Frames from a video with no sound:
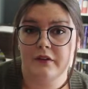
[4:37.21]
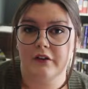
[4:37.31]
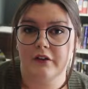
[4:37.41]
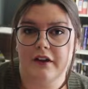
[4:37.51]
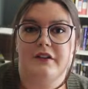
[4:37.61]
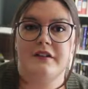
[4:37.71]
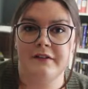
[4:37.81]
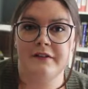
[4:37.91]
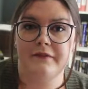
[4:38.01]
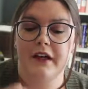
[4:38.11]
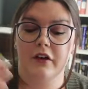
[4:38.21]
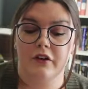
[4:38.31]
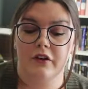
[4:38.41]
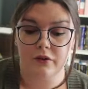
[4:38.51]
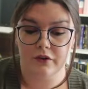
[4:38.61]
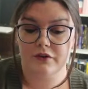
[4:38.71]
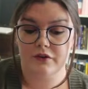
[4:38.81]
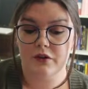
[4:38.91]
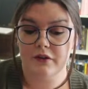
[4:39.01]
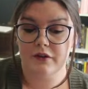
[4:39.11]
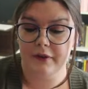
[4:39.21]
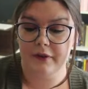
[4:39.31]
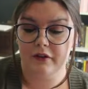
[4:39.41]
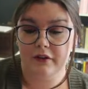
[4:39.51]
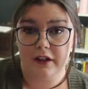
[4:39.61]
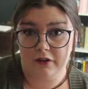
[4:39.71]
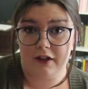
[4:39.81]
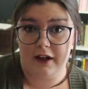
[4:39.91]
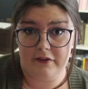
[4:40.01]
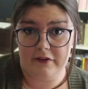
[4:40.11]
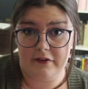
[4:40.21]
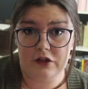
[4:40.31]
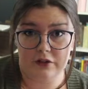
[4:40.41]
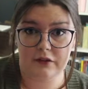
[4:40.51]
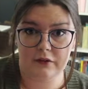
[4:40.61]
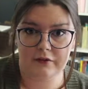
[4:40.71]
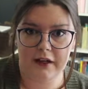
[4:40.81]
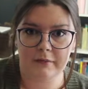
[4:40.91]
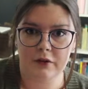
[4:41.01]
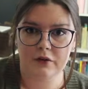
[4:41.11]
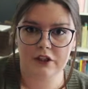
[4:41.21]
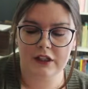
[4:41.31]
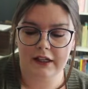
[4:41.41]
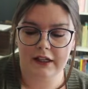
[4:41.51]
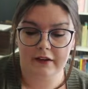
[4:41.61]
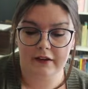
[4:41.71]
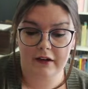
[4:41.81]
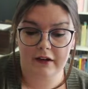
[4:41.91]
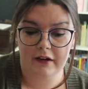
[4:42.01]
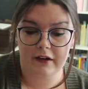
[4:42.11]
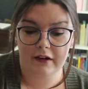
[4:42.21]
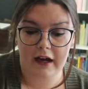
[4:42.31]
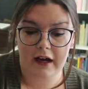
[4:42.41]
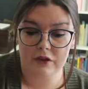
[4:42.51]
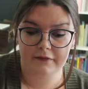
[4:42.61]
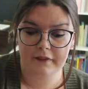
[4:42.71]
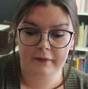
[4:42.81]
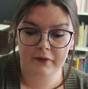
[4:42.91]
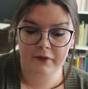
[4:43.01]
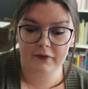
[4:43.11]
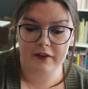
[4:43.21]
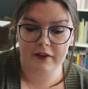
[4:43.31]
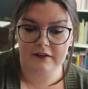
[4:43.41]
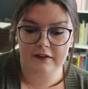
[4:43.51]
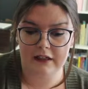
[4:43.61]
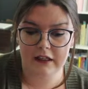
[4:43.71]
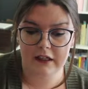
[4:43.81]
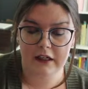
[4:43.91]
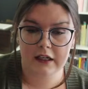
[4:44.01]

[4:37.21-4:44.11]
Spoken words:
or let her sniff it, or sort of do the typical, like, look, I have a treat sort of hand motion, like how you usually feed them so they can see it.